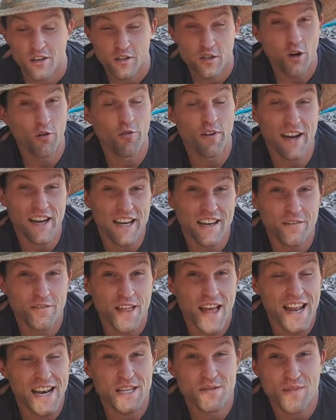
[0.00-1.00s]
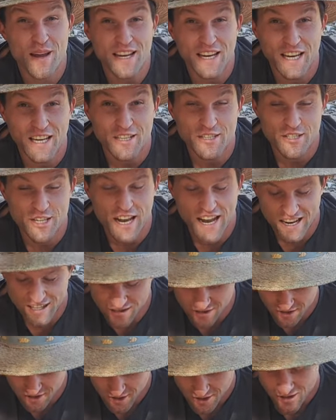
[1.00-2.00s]
So if any of that is making
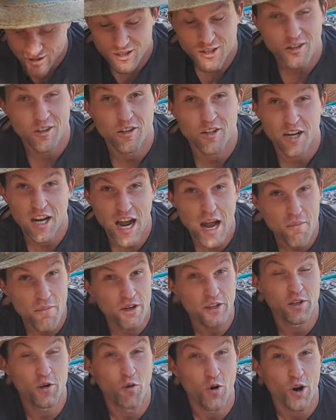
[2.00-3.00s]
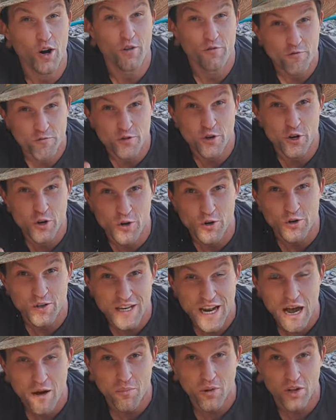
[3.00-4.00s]
sense, comment the word
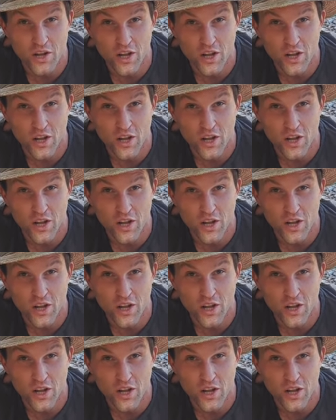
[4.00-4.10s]
food down